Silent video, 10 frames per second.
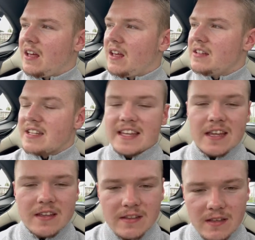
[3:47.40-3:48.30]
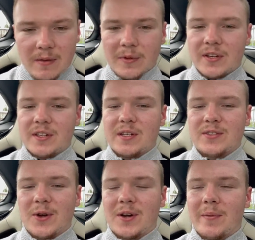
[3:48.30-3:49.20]
Today I'm gonna
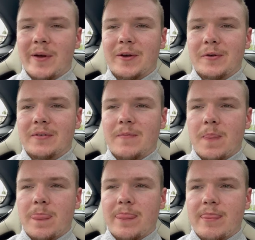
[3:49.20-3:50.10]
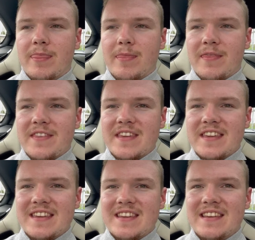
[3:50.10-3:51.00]
talk about
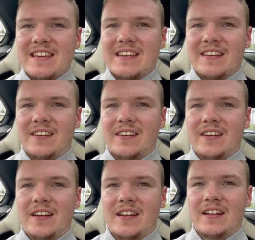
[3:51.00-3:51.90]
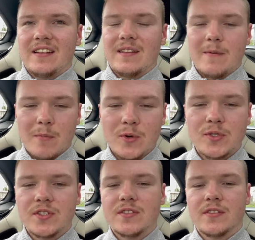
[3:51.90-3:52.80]
the
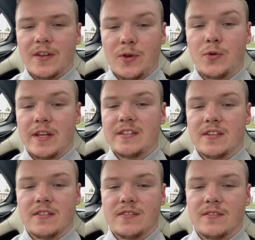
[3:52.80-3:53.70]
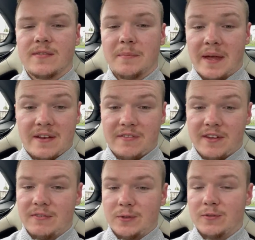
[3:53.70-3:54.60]
most underrated benefit
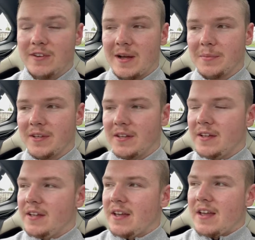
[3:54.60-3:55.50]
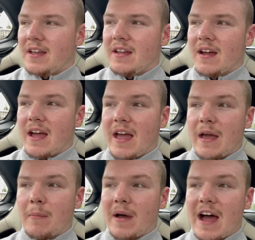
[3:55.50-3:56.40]
of NoFap. I
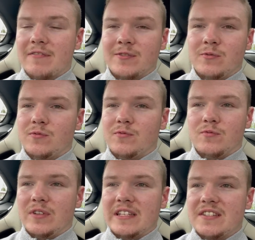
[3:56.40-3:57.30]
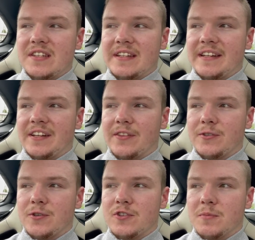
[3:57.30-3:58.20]
haven't really seen any other
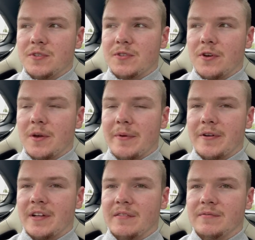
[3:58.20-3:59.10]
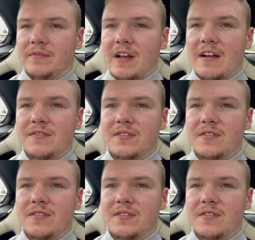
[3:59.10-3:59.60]
YouTubers talk about it. I've